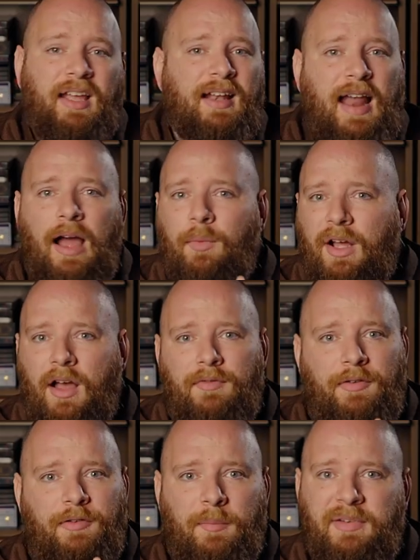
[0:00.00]
it cannot
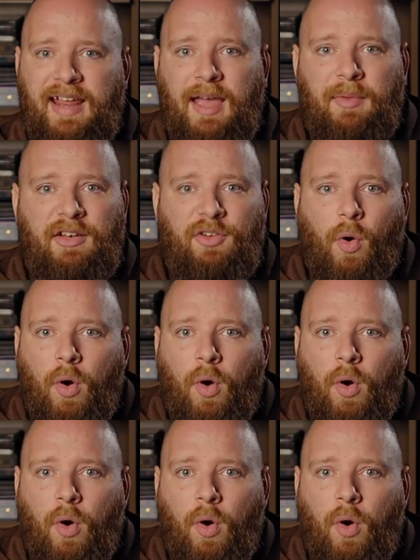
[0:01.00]
recover from damage